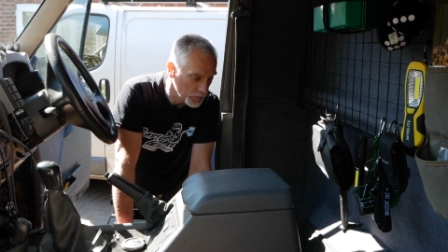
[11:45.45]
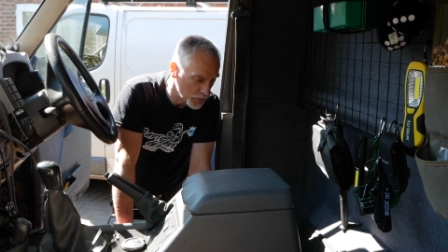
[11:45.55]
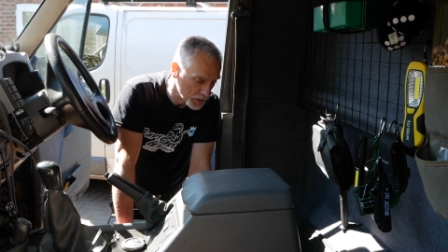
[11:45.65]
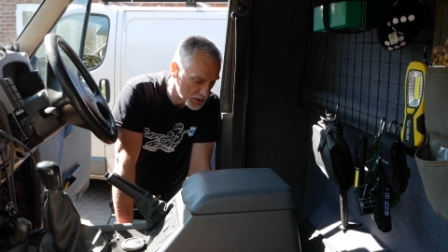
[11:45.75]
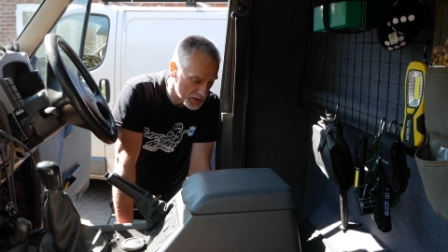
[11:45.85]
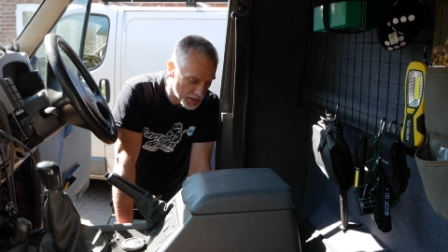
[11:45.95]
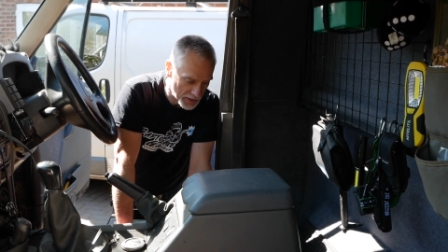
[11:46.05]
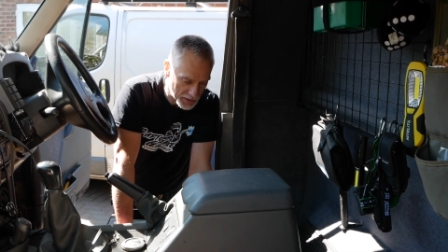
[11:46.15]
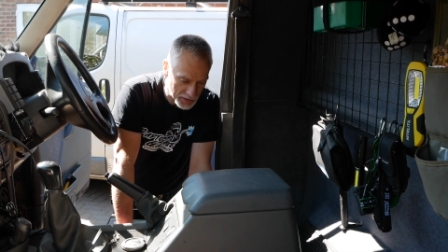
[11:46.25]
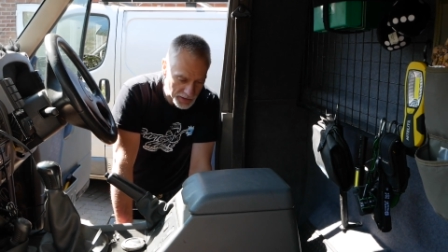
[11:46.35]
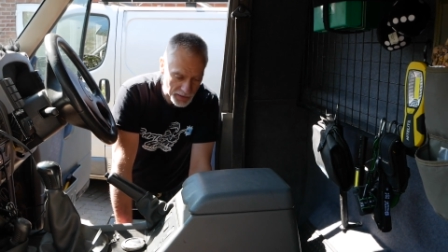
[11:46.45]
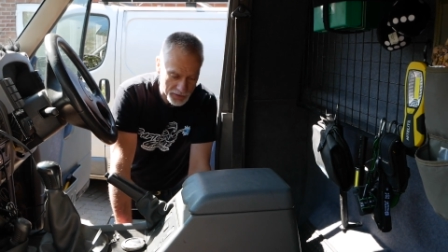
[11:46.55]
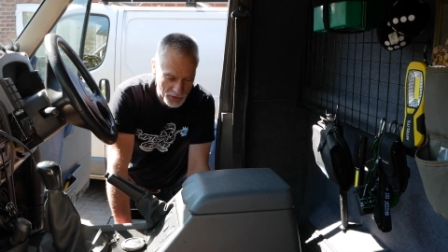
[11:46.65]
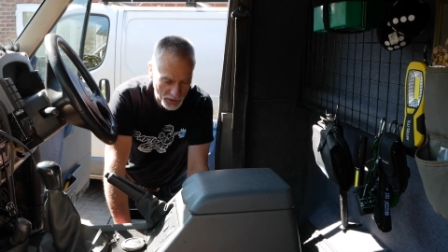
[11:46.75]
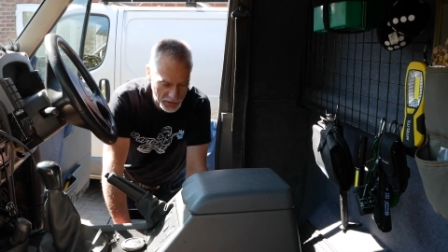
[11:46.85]
but uh, yeah
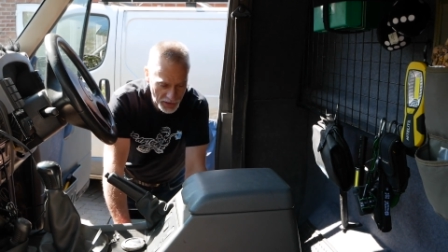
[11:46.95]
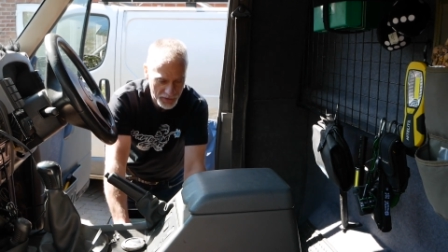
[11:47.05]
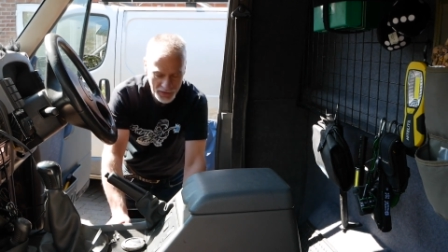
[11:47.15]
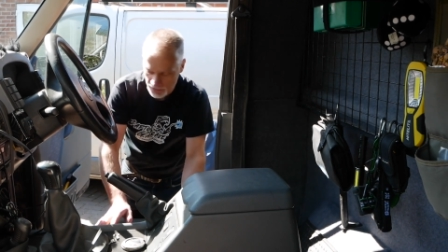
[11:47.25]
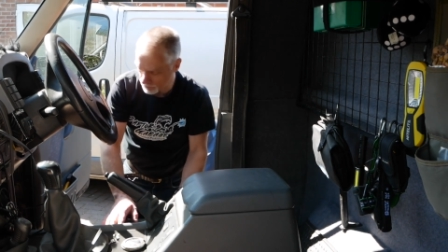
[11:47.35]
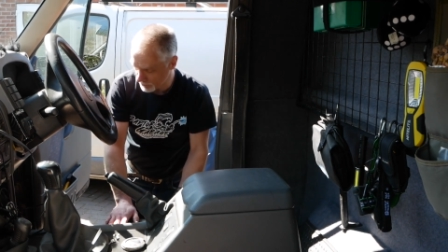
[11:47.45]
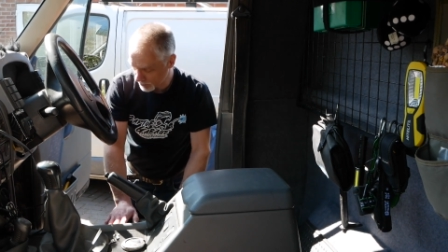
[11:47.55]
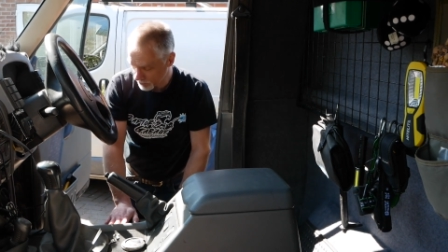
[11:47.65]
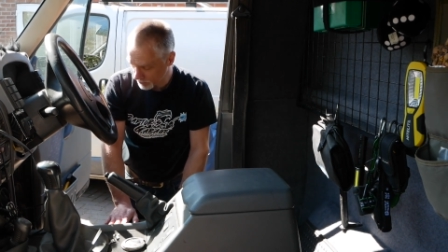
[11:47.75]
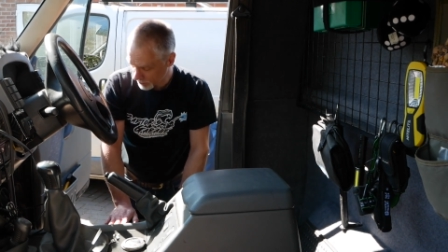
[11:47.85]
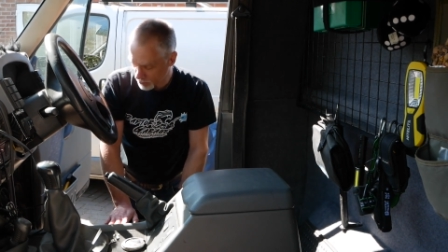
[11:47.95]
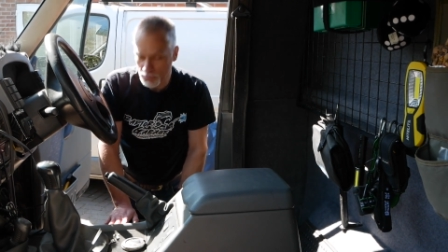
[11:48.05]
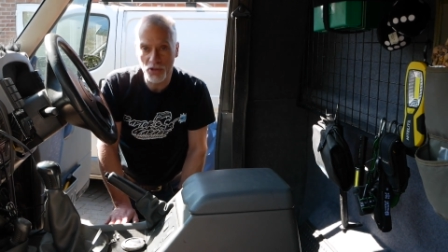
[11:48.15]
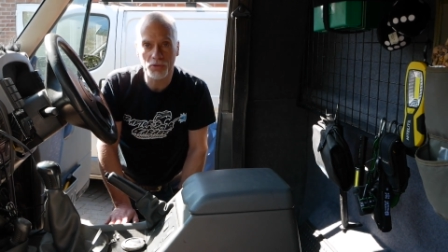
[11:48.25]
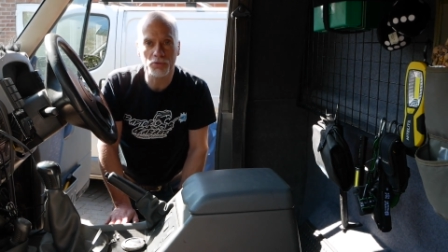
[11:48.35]
so let's get this out I'll go and get
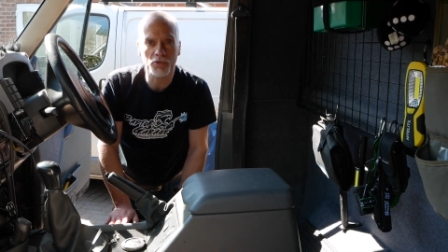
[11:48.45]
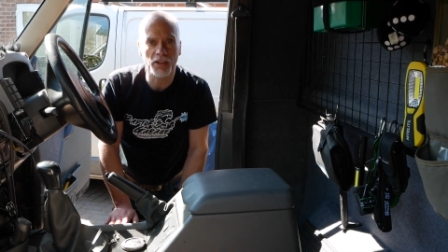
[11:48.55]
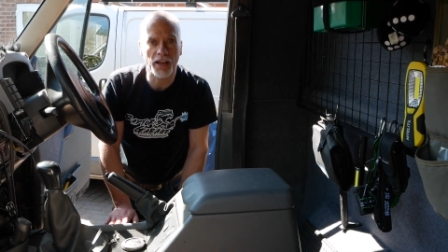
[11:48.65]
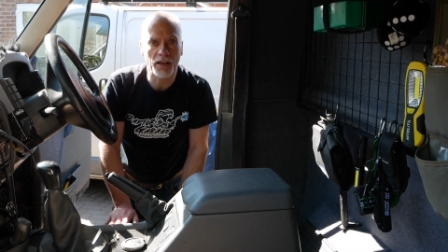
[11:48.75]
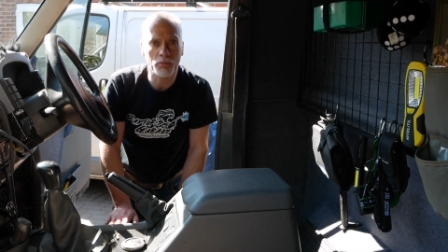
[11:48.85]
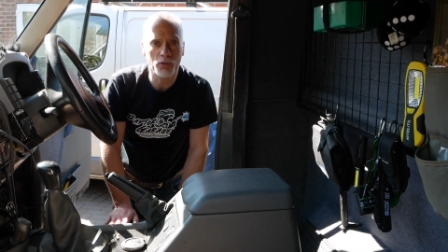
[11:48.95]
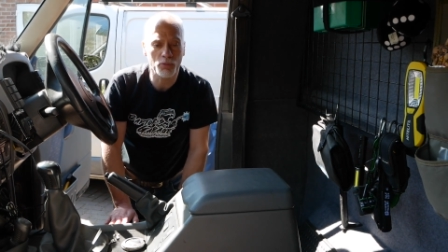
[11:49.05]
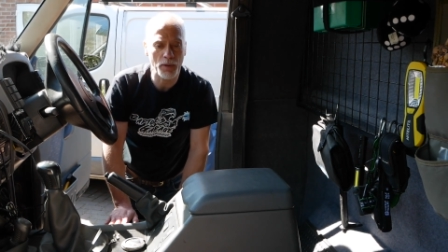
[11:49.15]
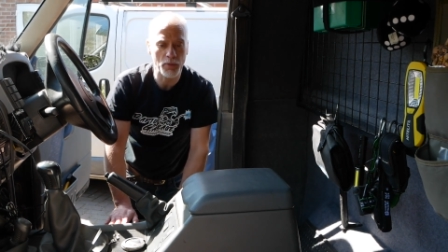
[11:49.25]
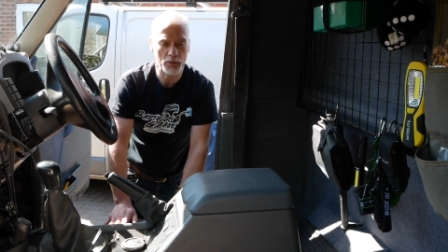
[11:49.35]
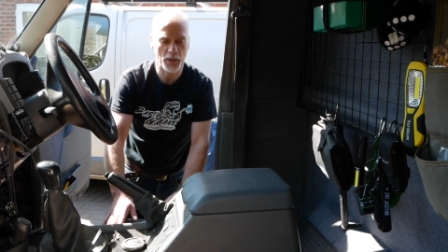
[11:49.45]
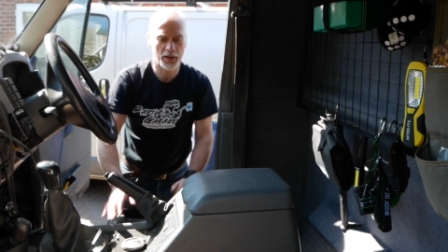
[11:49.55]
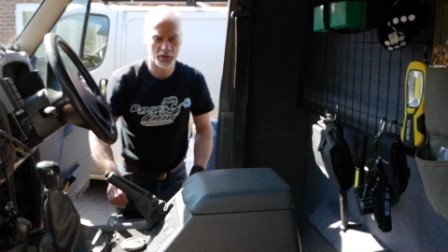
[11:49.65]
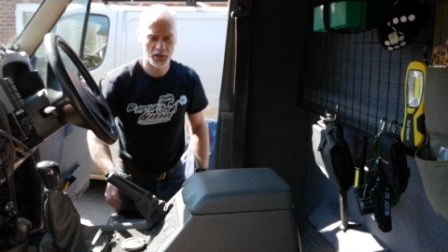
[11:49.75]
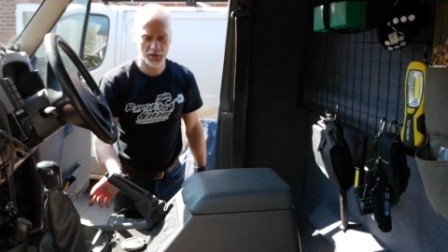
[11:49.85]
some tools and we'll whip this
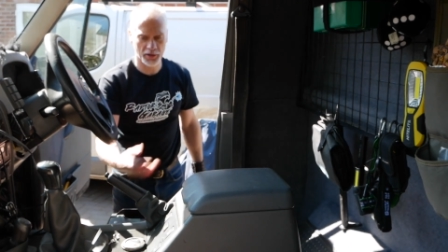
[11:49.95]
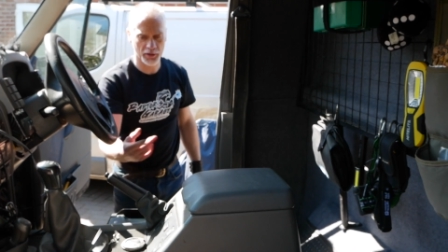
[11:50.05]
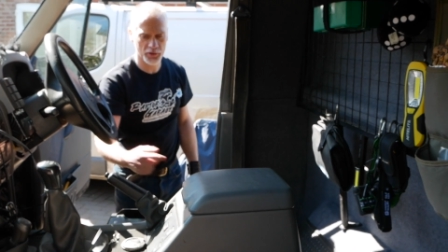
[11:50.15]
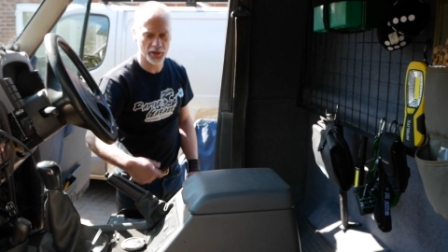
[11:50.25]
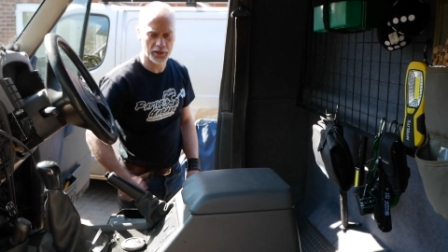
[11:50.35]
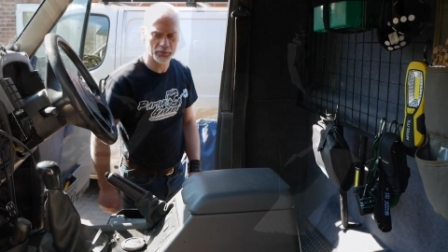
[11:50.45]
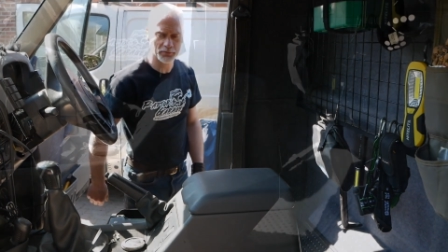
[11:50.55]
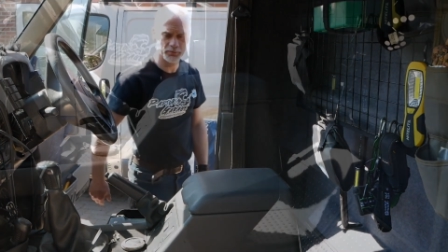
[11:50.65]
part center console out